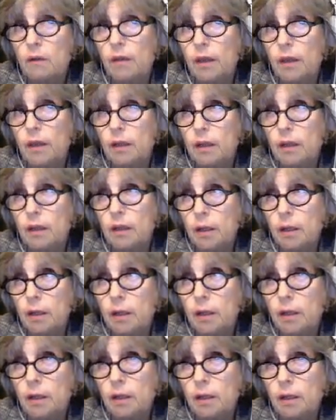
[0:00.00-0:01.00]
then
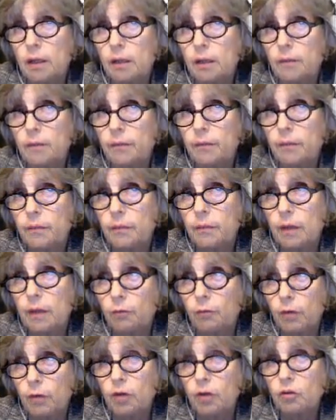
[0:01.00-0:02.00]
eating
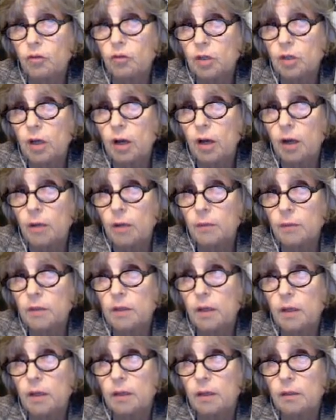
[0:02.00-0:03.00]
at regular
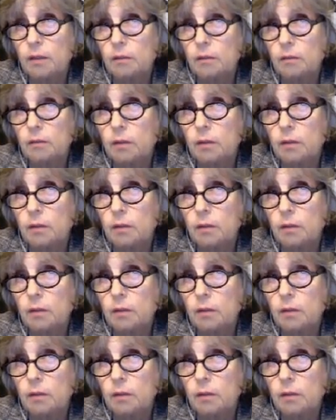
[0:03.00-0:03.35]
times and